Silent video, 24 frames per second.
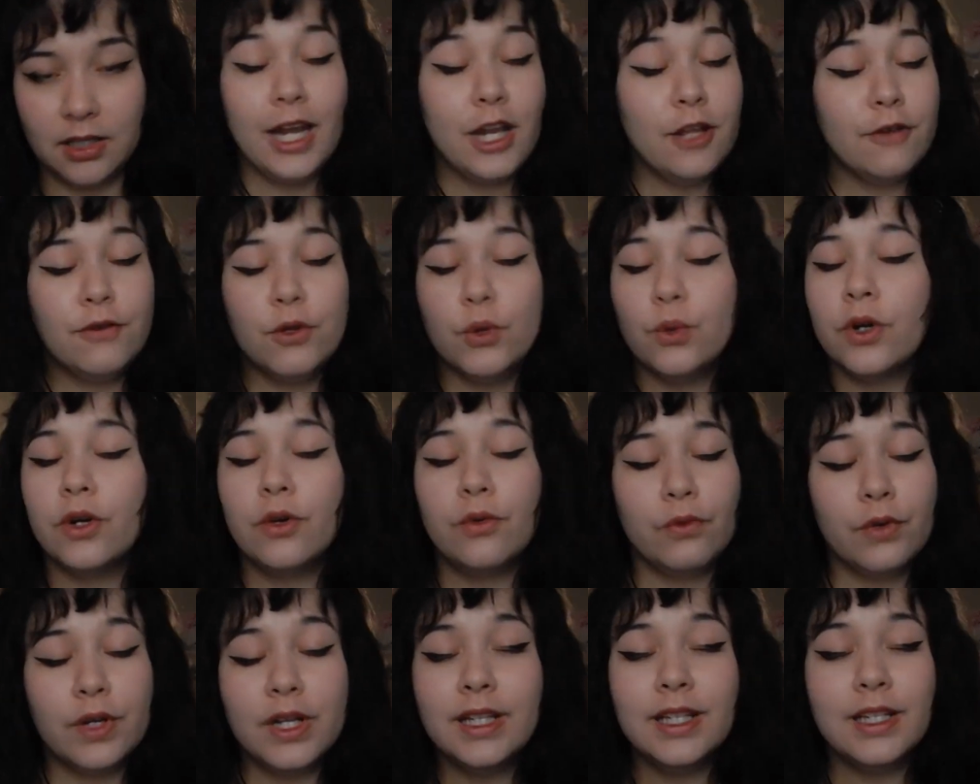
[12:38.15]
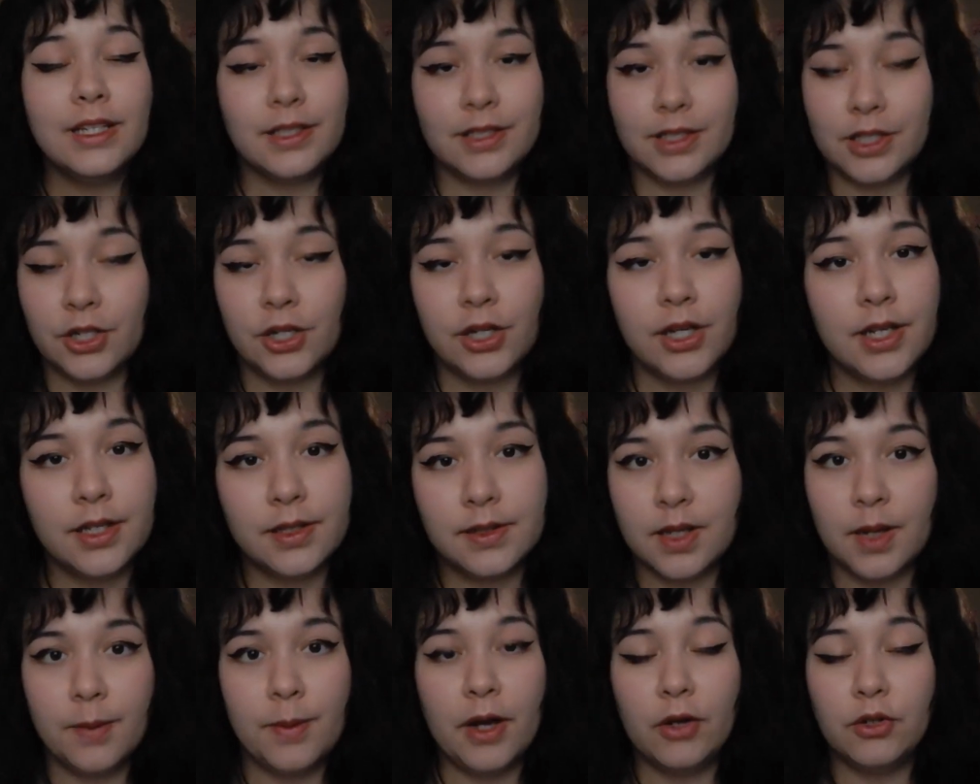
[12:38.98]
And if you are really
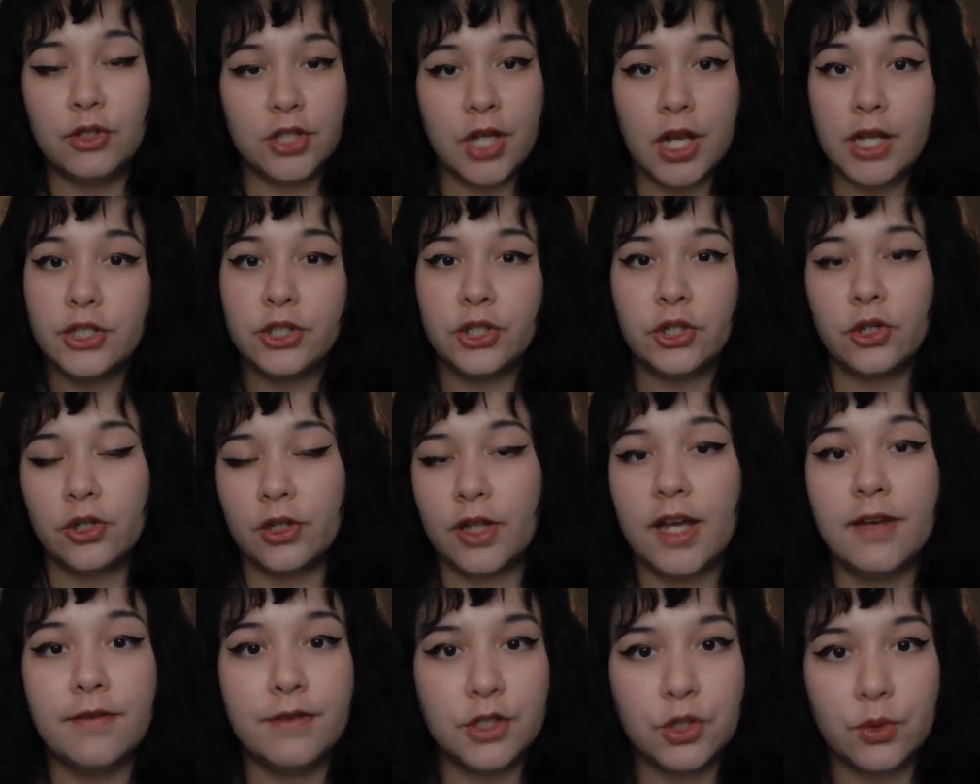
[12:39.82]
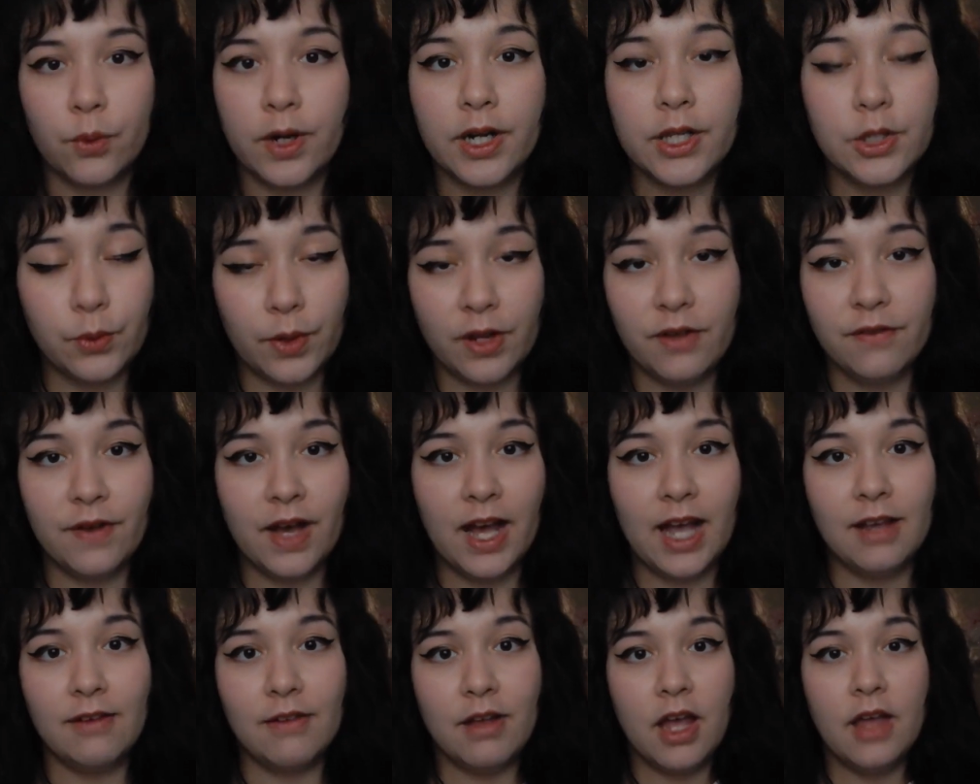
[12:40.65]
serious about changing your life in
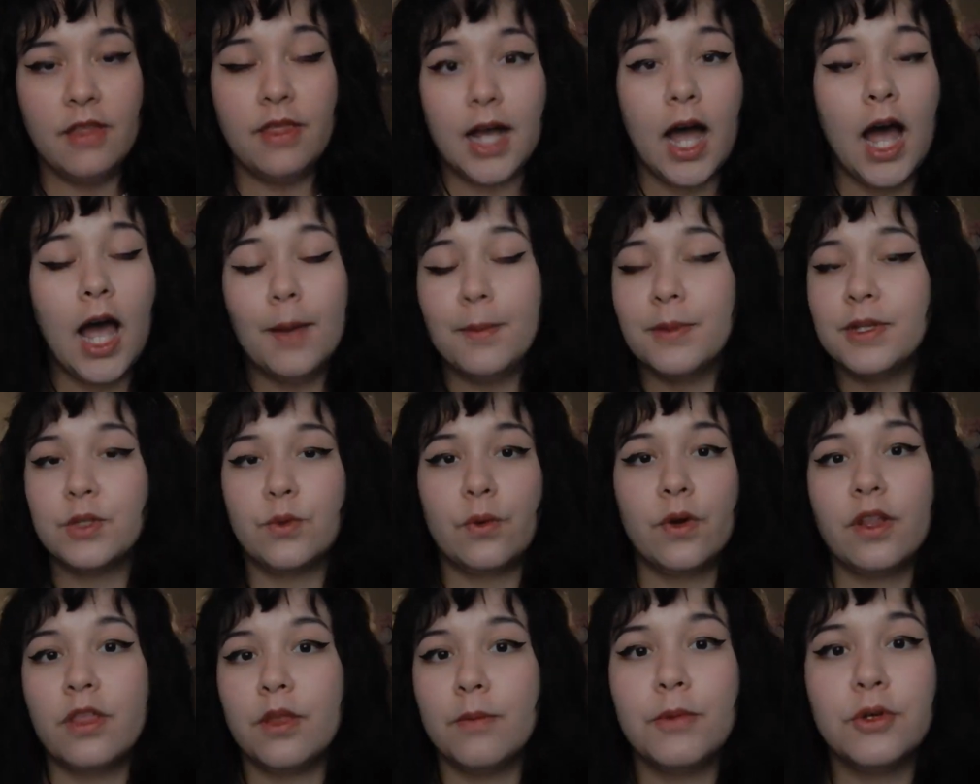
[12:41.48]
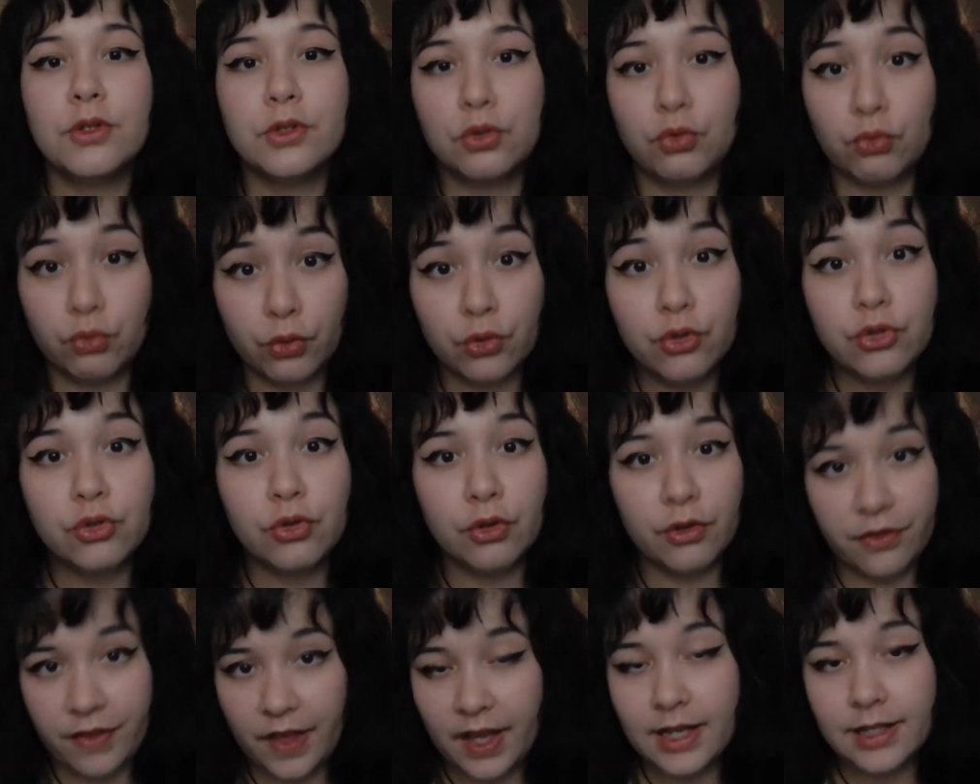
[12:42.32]
2025, time is one of the most
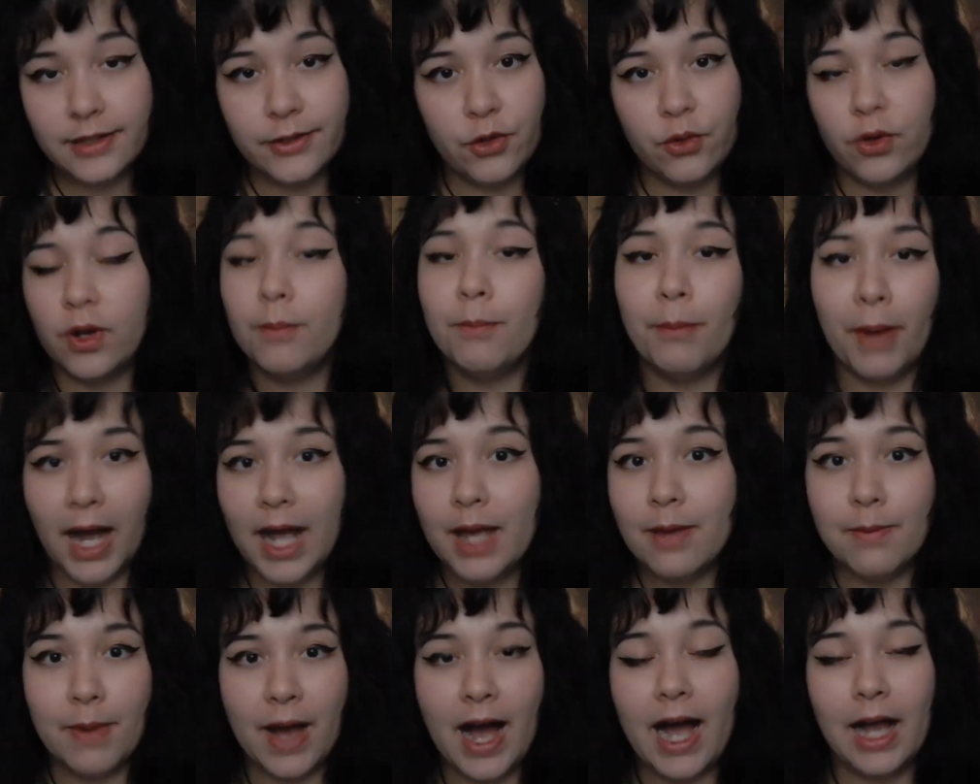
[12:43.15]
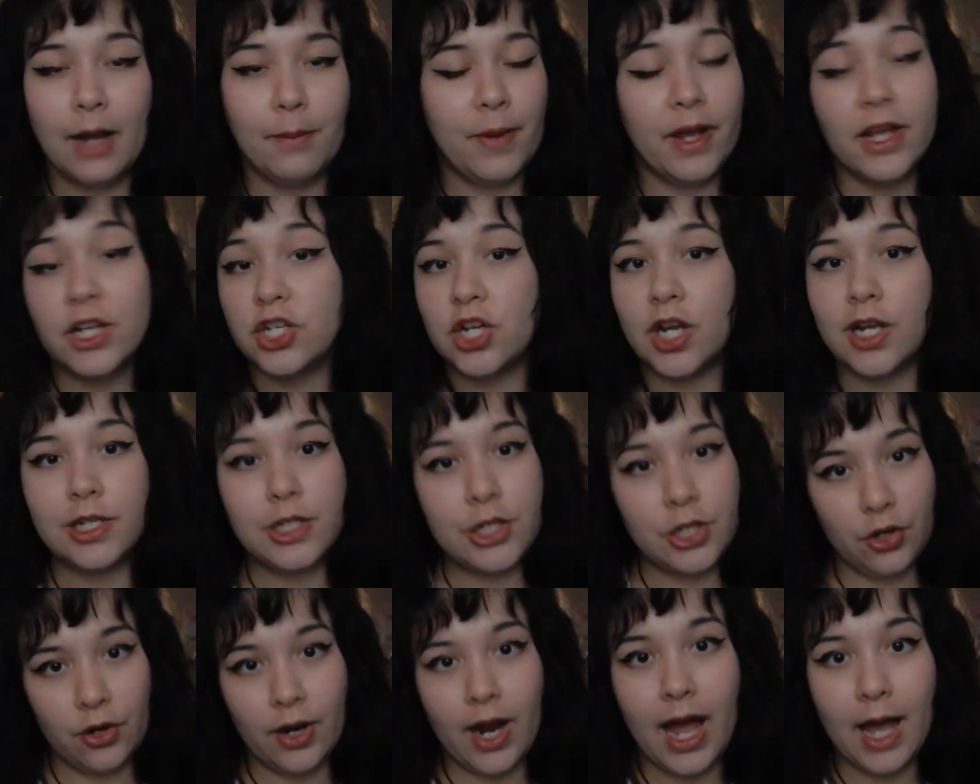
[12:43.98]
crucial things you can buy back by
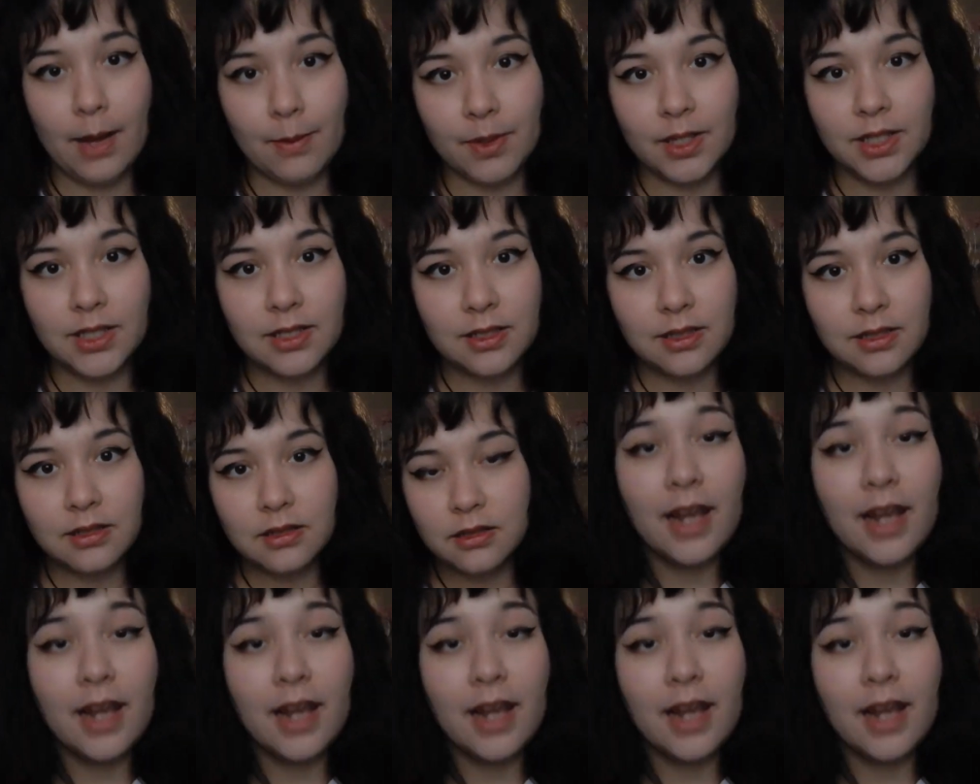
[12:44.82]
changing your habits.